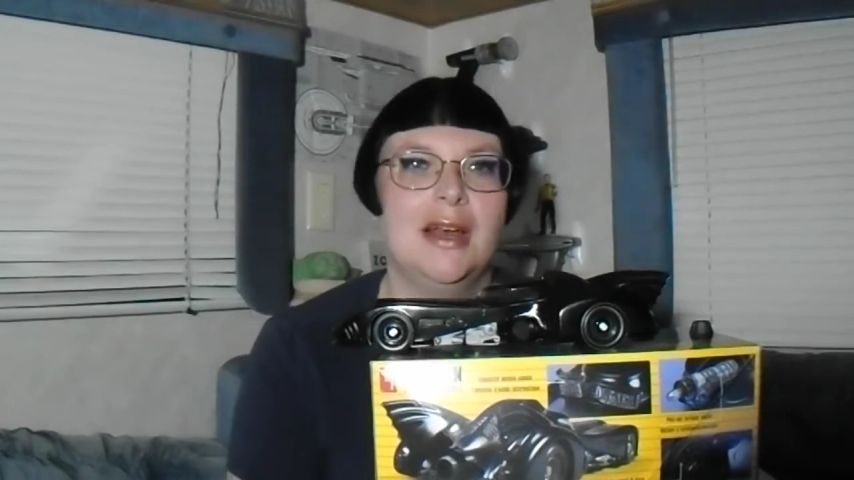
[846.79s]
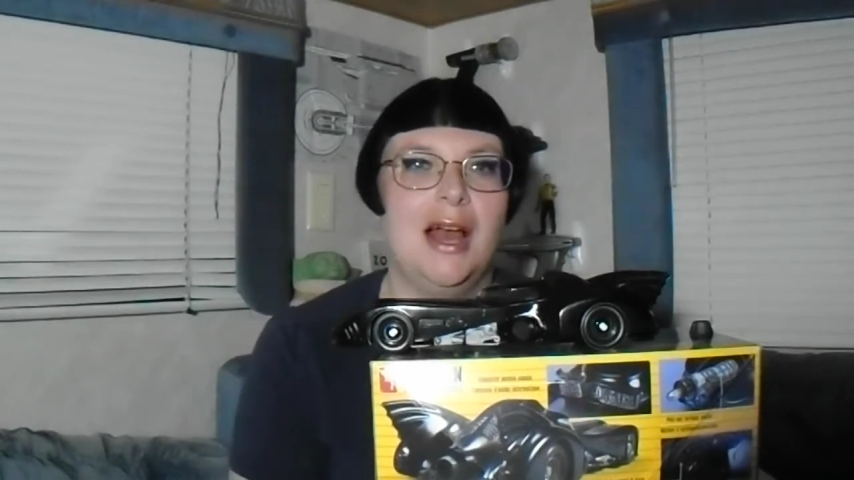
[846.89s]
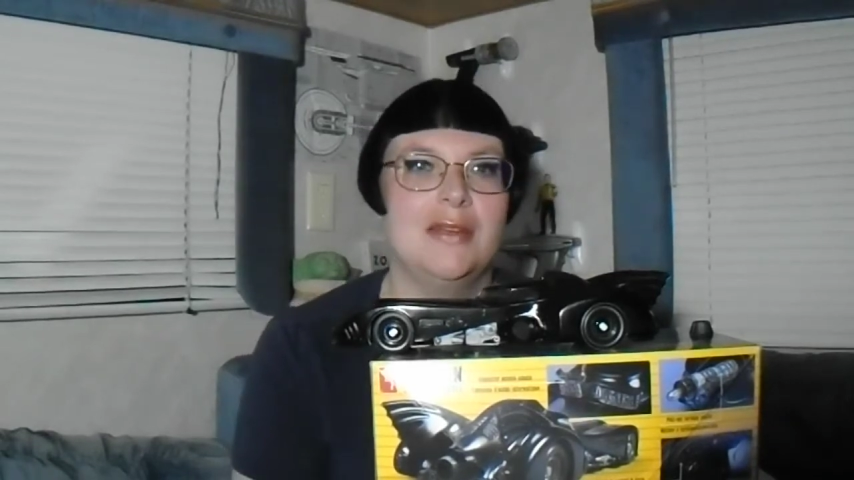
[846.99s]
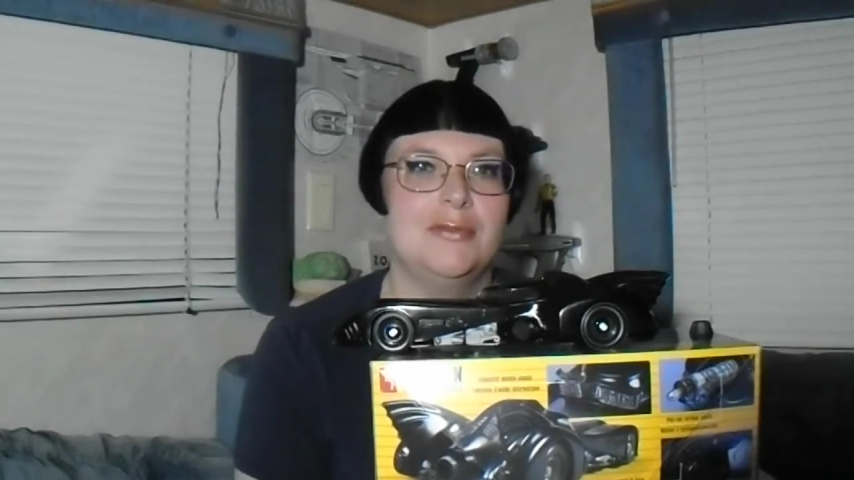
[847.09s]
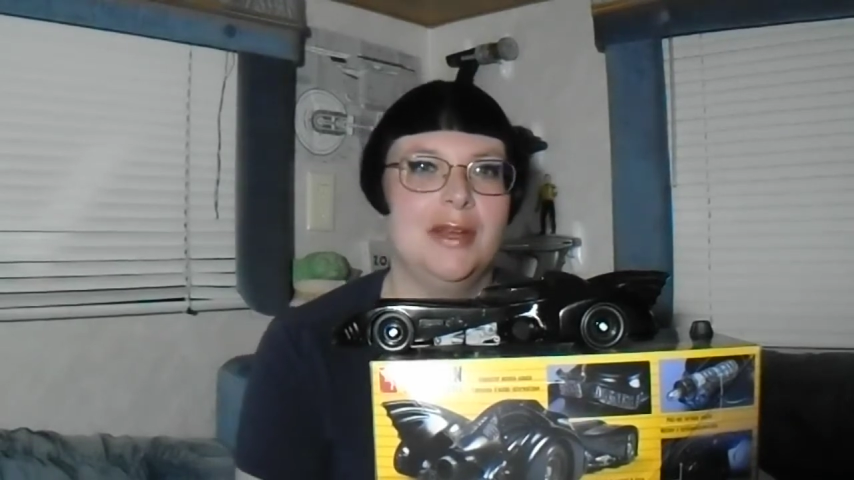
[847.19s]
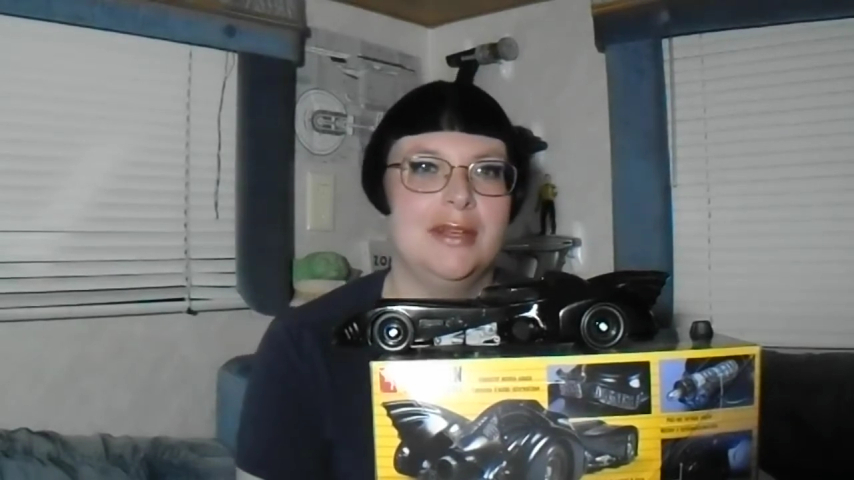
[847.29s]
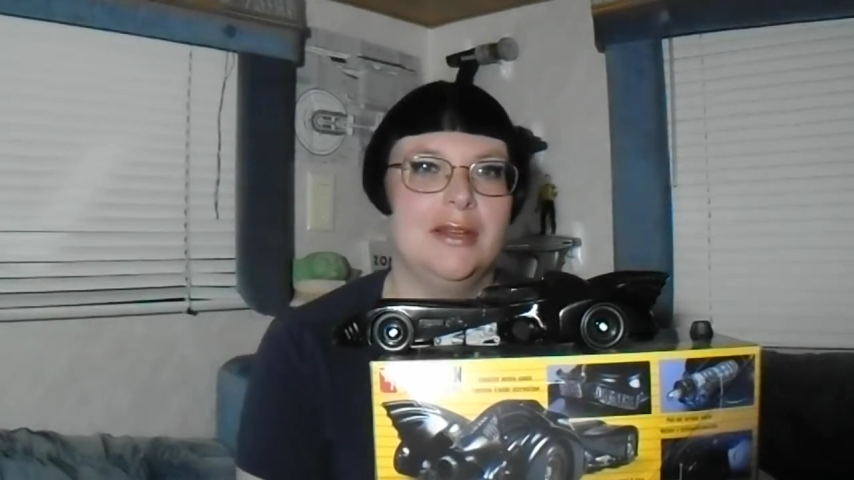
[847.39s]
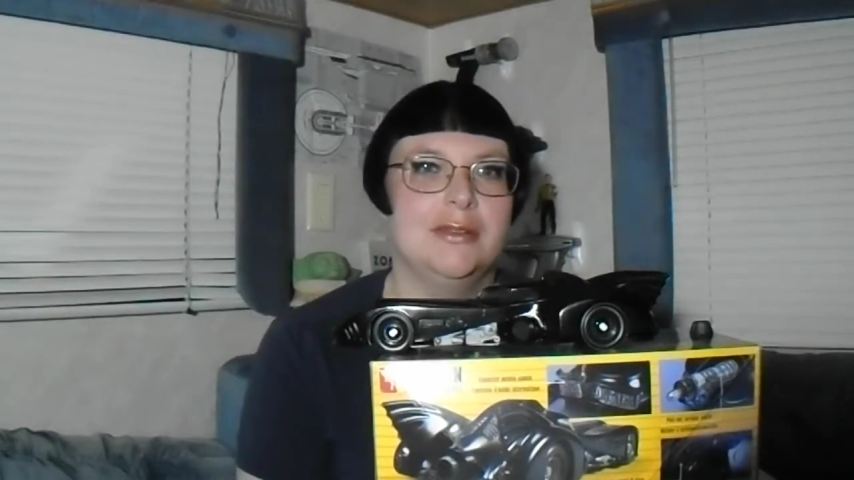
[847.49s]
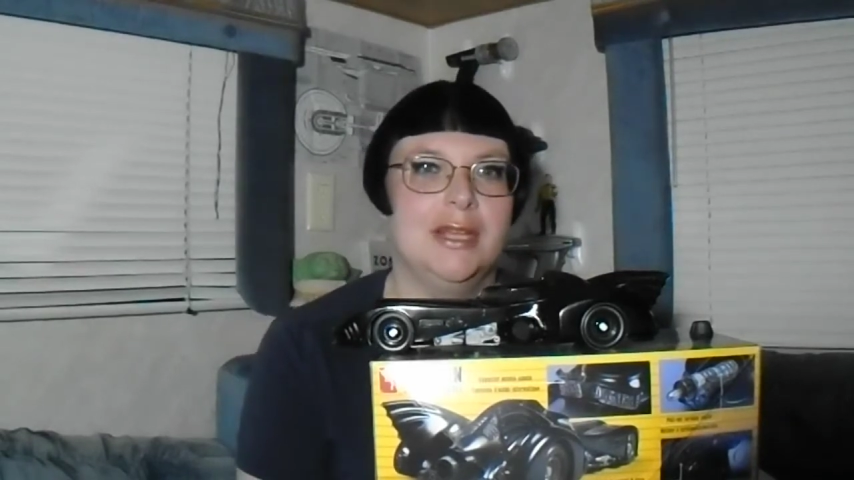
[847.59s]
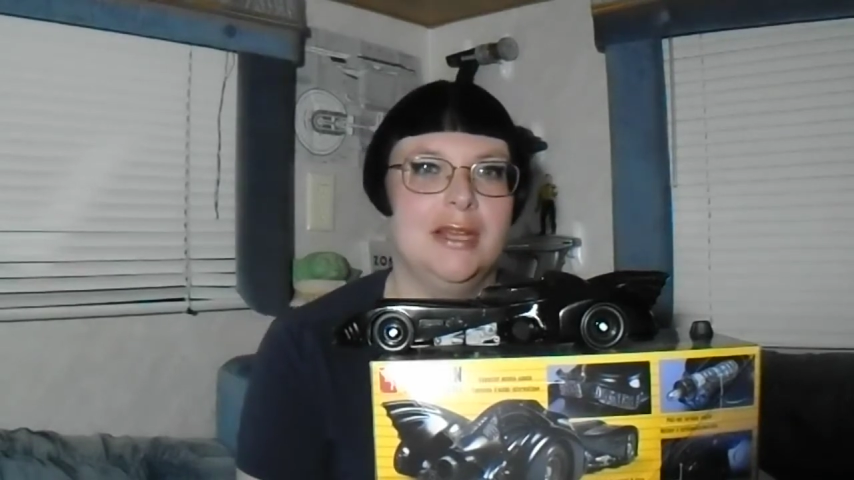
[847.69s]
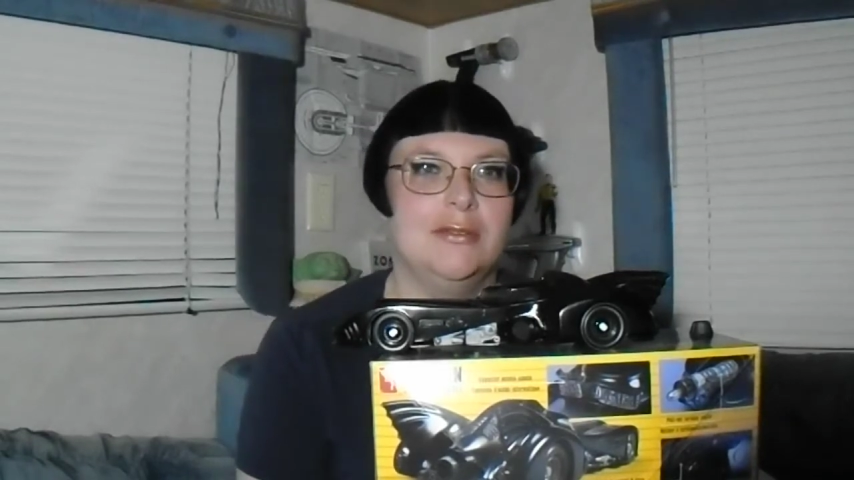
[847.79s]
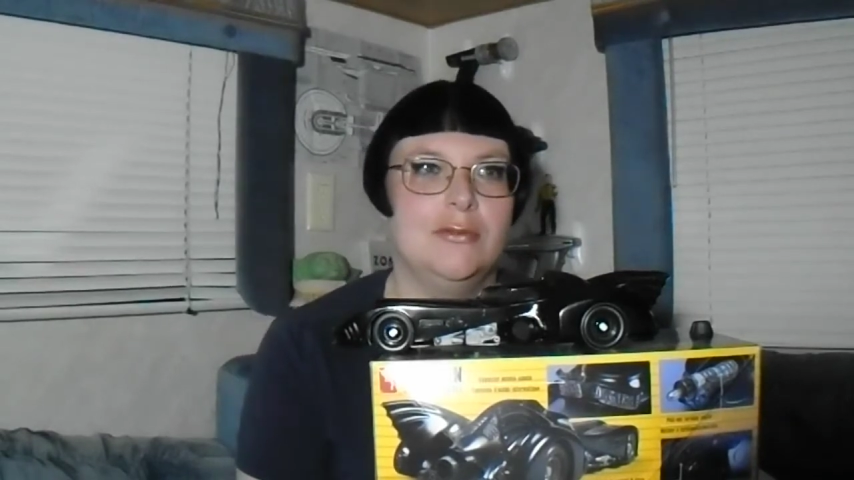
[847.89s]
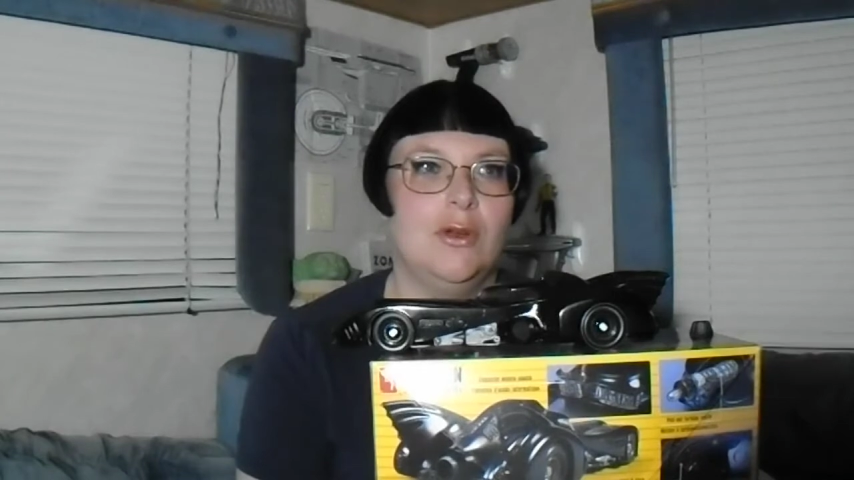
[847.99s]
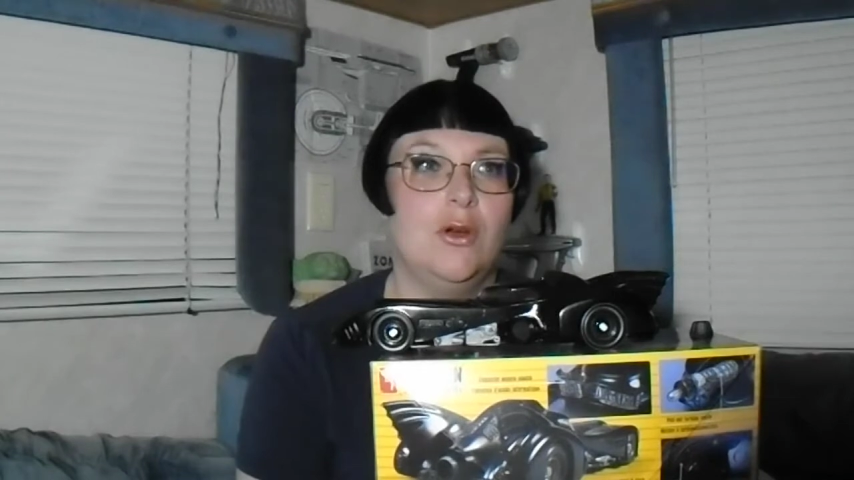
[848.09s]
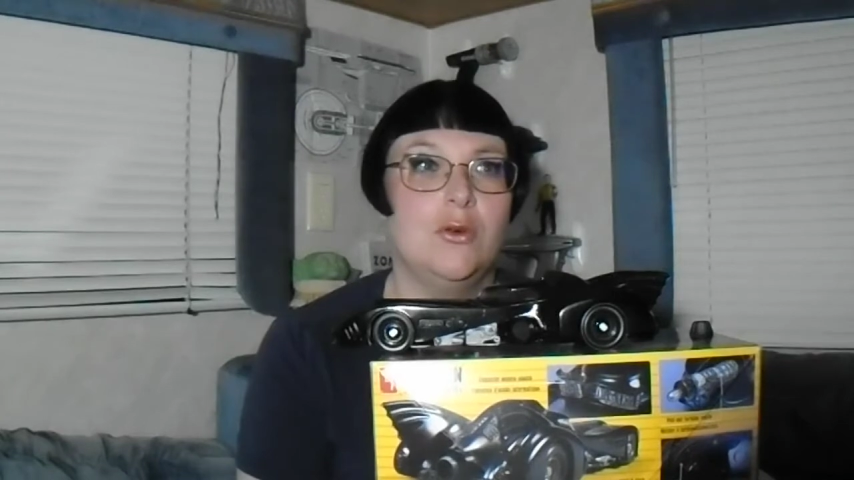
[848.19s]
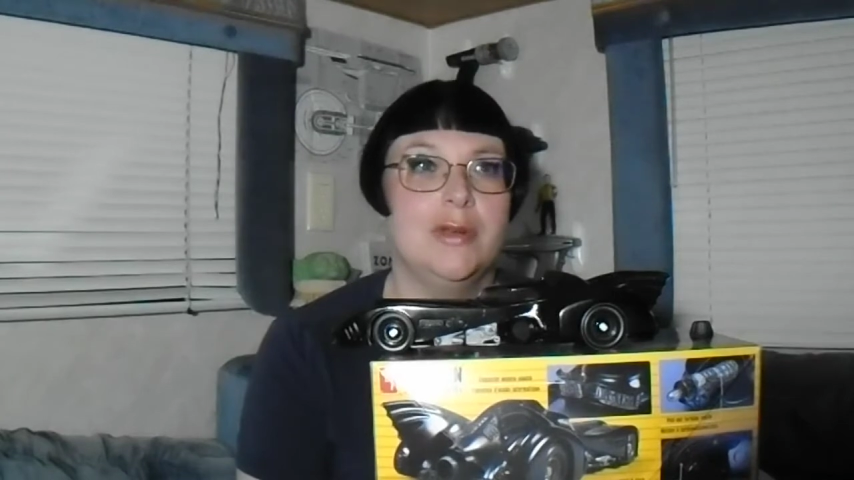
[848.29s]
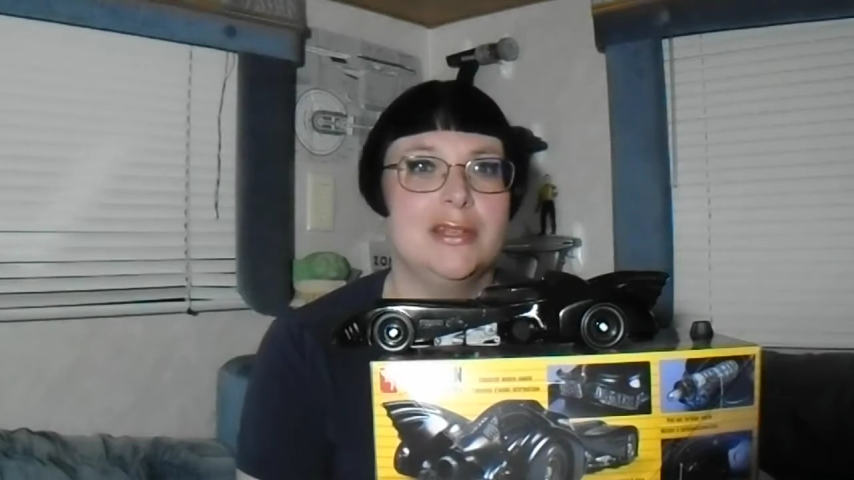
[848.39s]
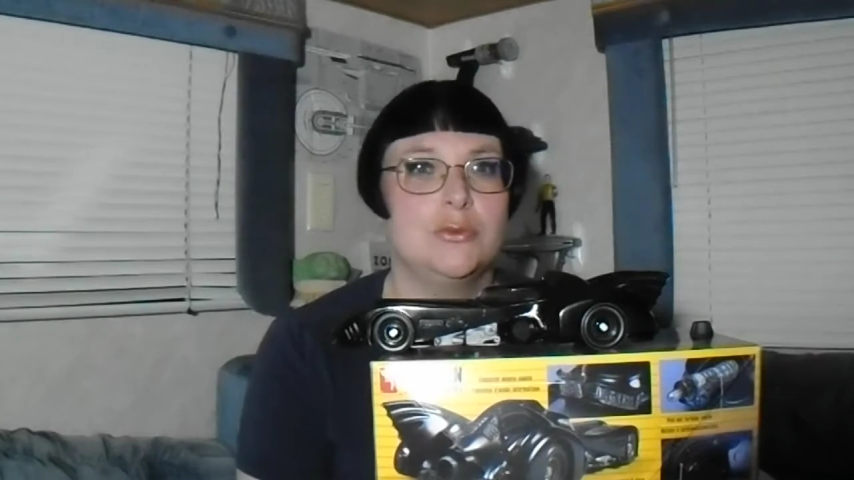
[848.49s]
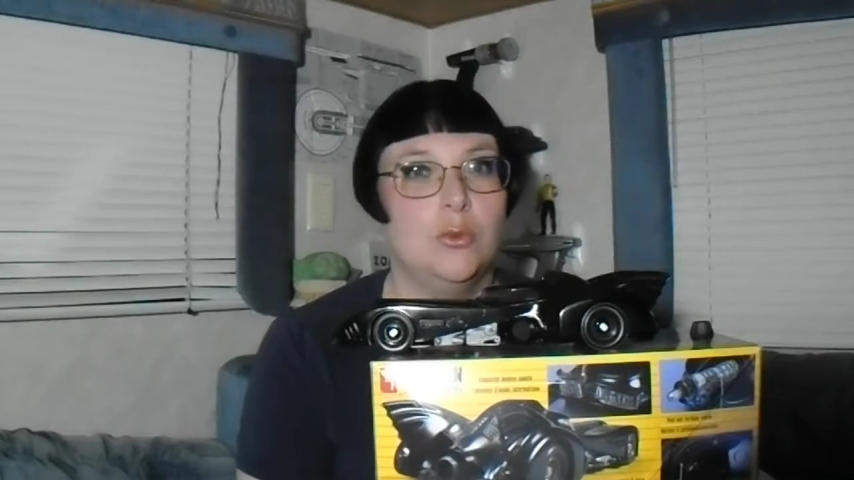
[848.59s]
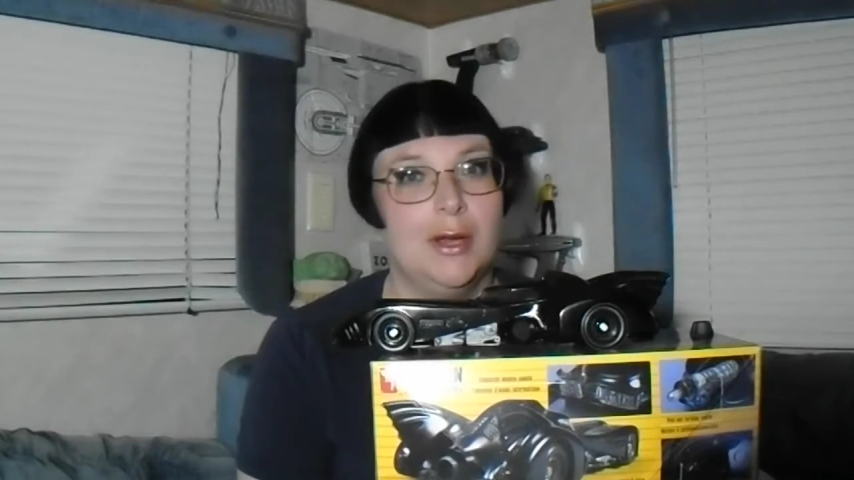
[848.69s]
I found out that, oh,
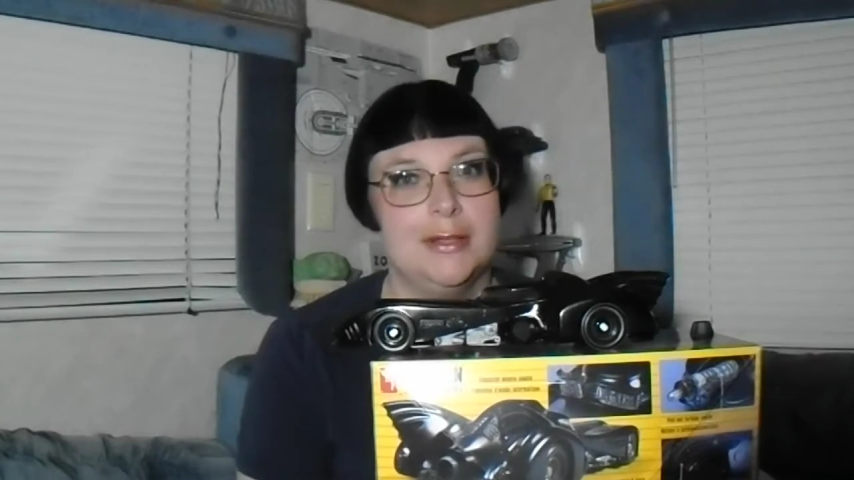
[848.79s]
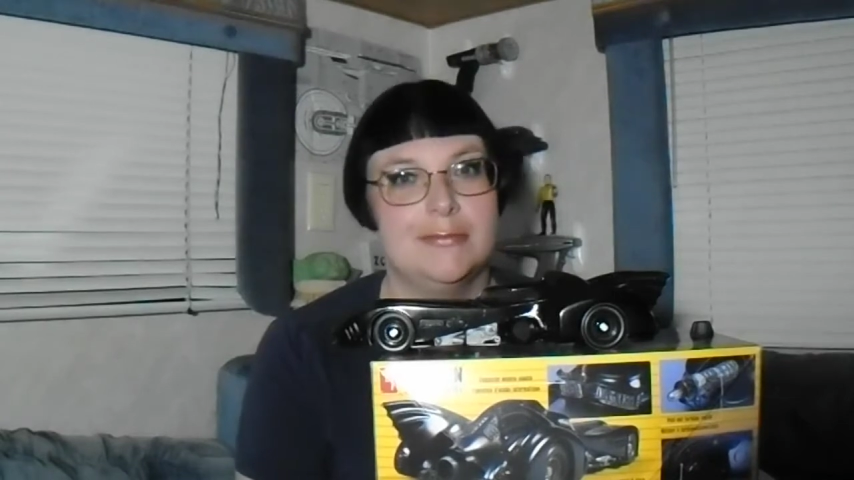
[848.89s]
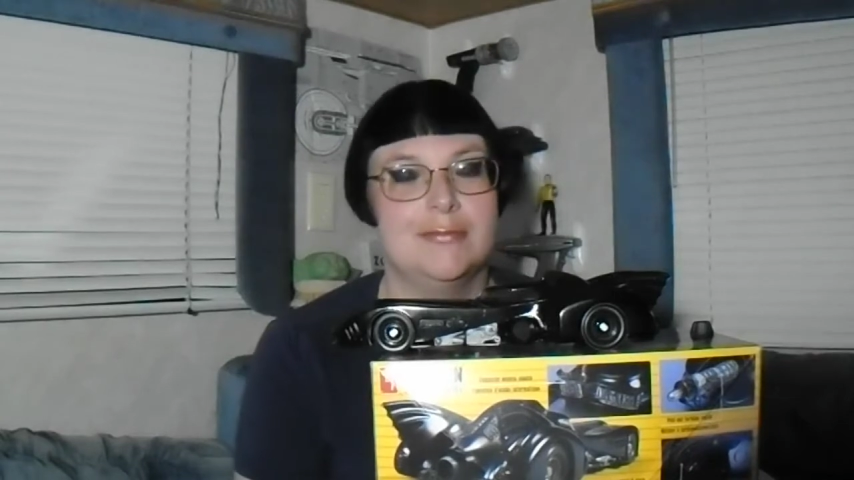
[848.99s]
guess what?